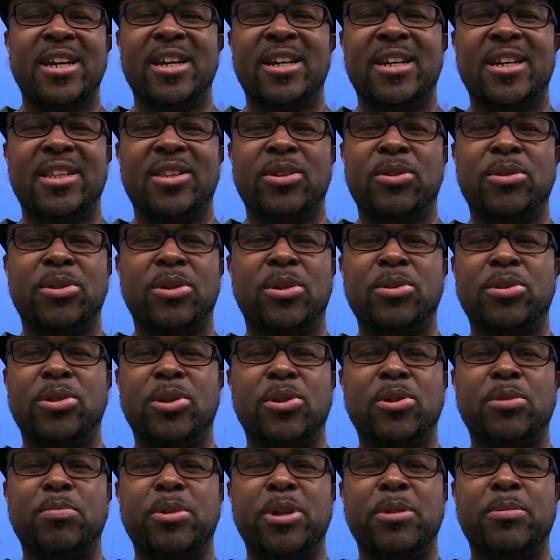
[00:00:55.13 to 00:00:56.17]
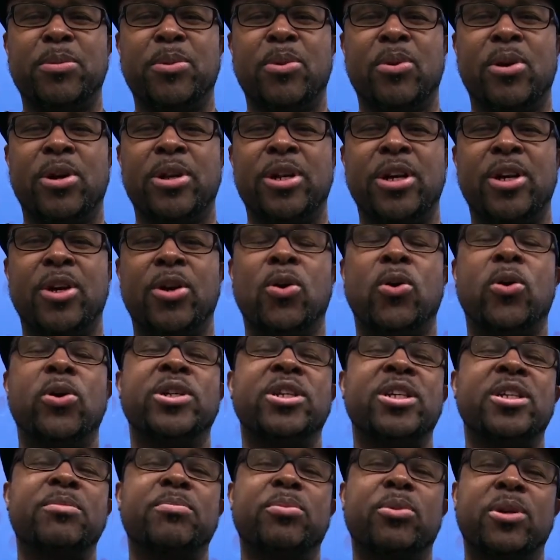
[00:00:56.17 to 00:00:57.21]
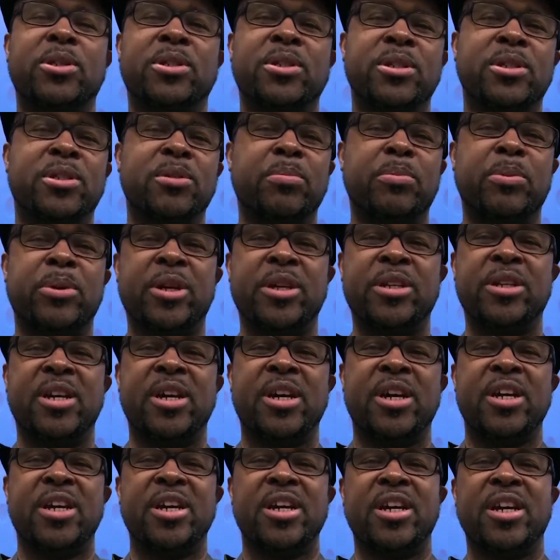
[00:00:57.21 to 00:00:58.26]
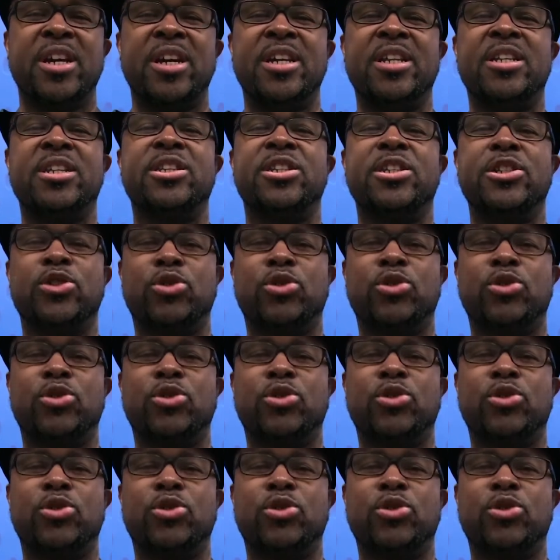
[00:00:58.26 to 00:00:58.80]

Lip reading: Those people aren't here or didn't participate in the